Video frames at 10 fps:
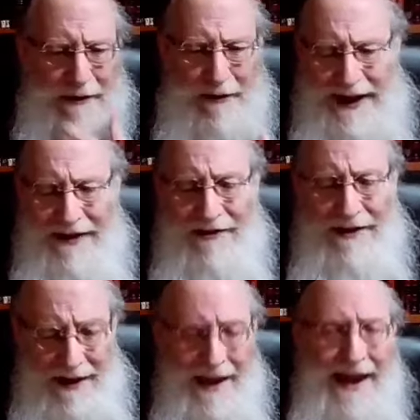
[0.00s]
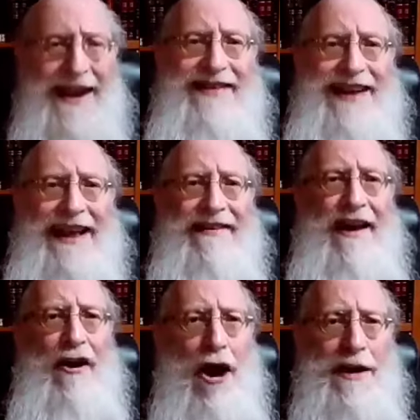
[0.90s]
for a donation. He said,
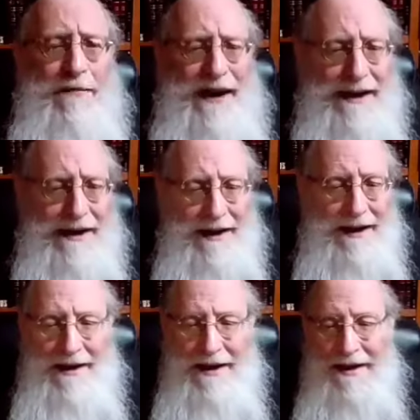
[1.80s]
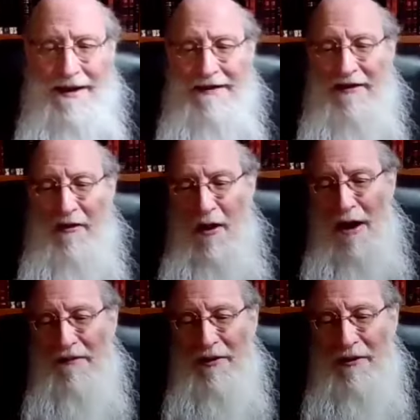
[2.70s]
"Zechoin bi." So
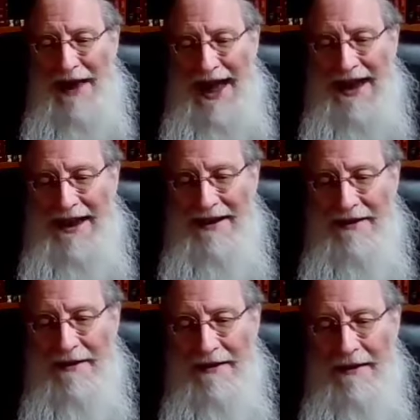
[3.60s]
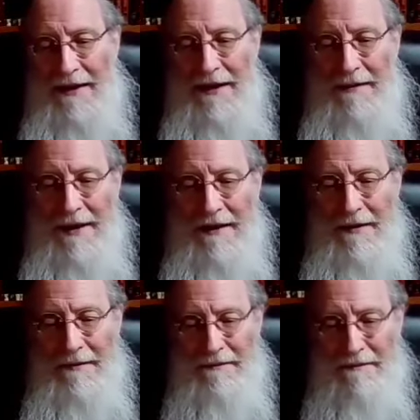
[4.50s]
Amrule
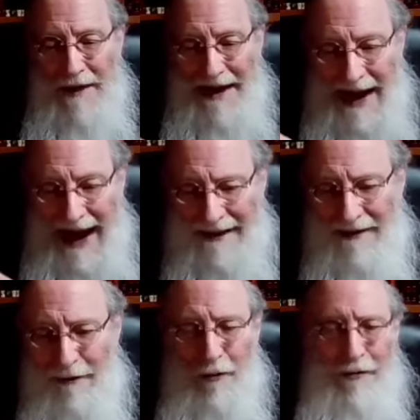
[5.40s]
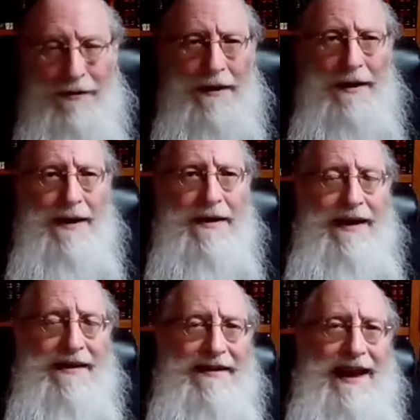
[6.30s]
Michazrun. They